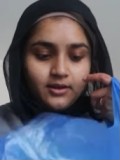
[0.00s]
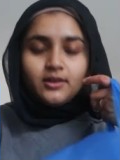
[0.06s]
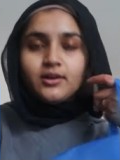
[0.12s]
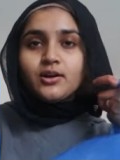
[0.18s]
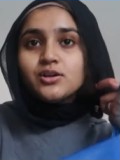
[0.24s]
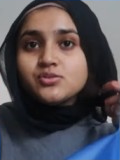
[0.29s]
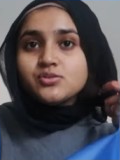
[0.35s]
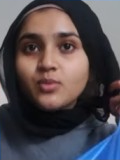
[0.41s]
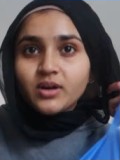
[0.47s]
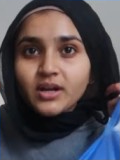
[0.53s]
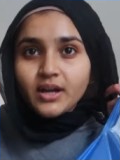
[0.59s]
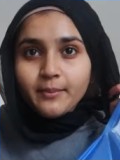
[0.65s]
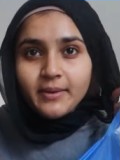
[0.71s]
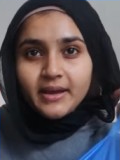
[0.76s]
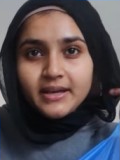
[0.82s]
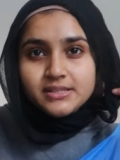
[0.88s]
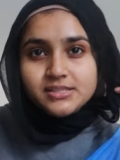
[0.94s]
because we're going to
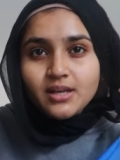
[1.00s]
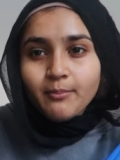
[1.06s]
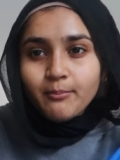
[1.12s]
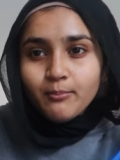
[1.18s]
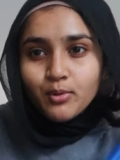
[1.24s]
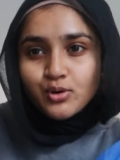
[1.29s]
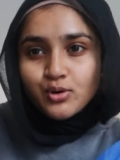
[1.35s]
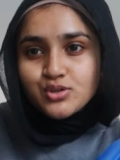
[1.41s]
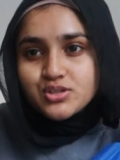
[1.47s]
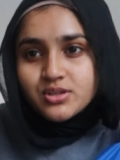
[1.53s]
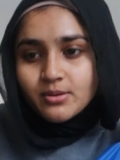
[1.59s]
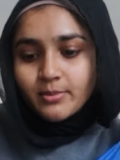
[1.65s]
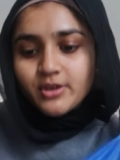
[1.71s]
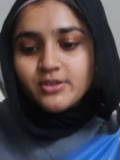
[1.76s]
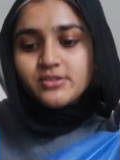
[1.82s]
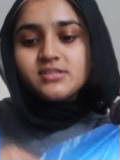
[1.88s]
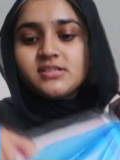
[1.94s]
make some more
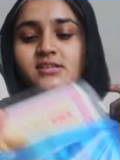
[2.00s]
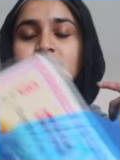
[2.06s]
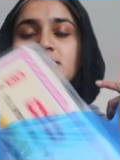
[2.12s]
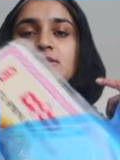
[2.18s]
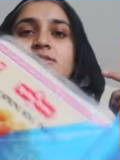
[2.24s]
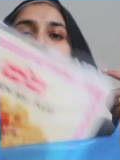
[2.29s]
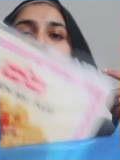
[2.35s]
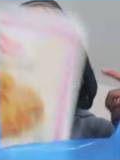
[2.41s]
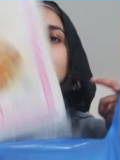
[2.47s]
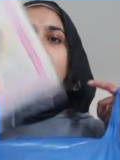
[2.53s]
samosas.